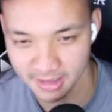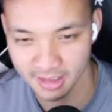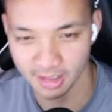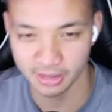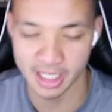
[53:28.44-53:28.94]

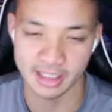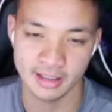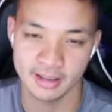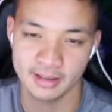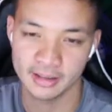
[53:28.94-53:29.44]
Okay.
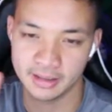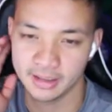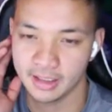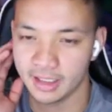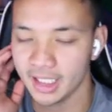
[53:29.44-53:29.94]

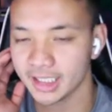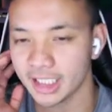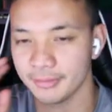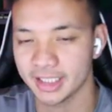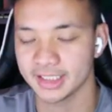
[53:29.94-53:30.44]
That kind of
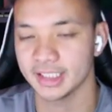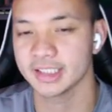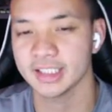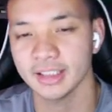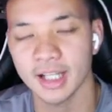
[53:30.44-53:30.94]
makes sense, because
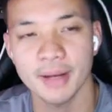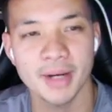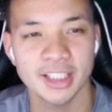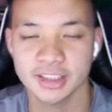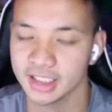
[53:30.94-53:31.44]
I imagine
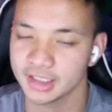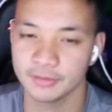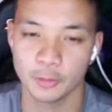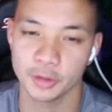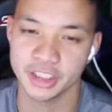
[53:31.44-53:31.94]
it's like some
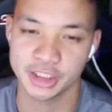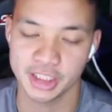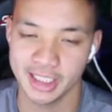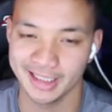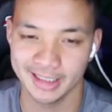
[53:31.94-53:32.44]
4D
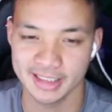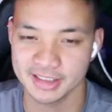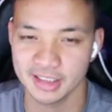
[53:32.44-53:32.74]
shenanigans, you know?